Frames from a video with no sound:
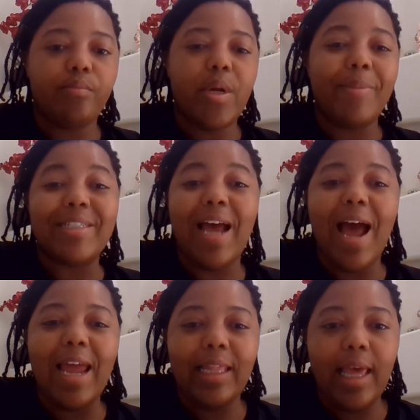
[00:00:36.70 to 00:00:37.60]
pretty much
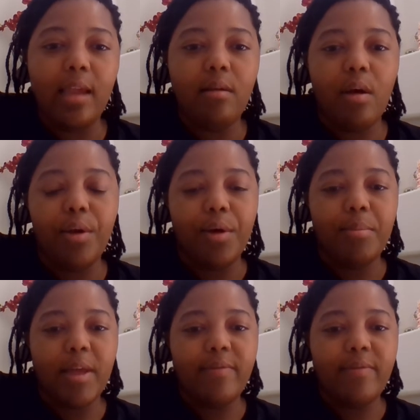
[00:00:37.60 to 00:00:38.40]
highlight all your